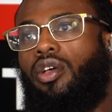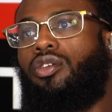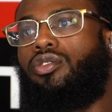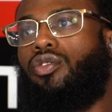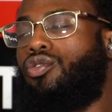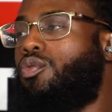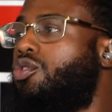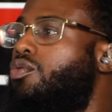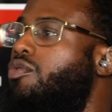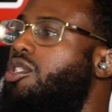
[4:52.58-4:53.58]
So you would
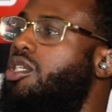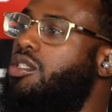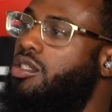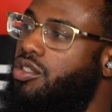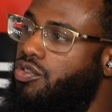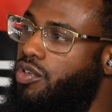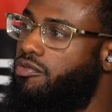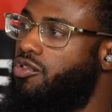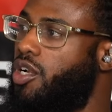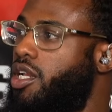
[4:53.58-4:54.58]
do resistance strength
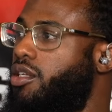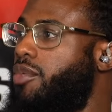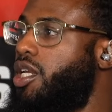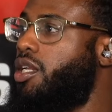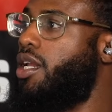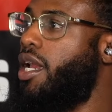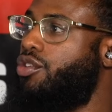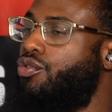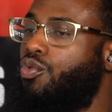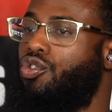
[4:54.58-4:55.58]
training, meaning like
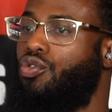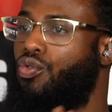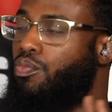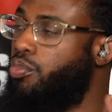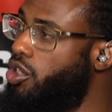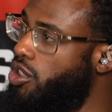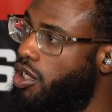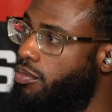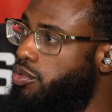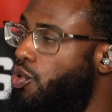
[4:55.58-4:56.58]
you would do
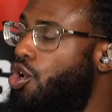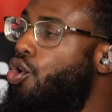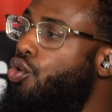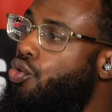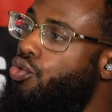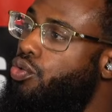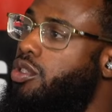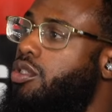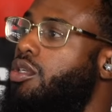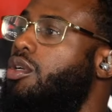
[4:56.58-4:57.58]
push-ups with
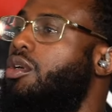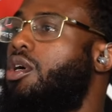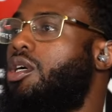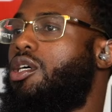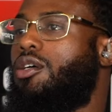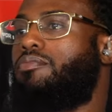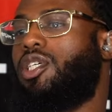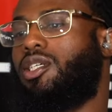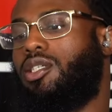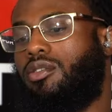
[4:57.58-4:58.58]
holds,
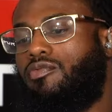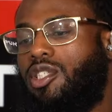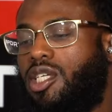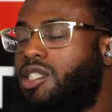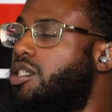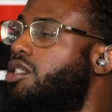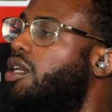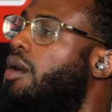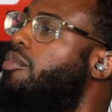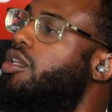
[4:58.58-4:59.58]
Because resistance, I
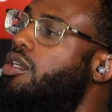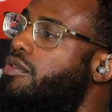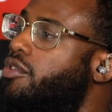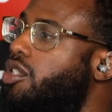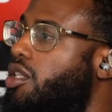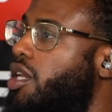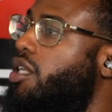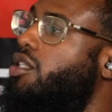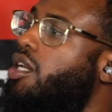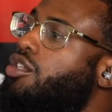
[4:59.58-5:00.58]
believe, is the things
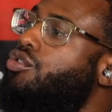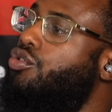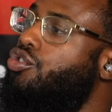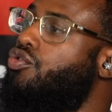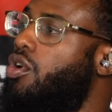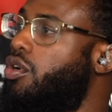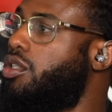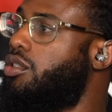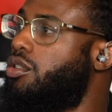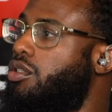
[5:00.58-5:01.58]
that get you the
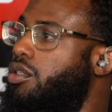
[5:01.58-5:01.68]
strongest.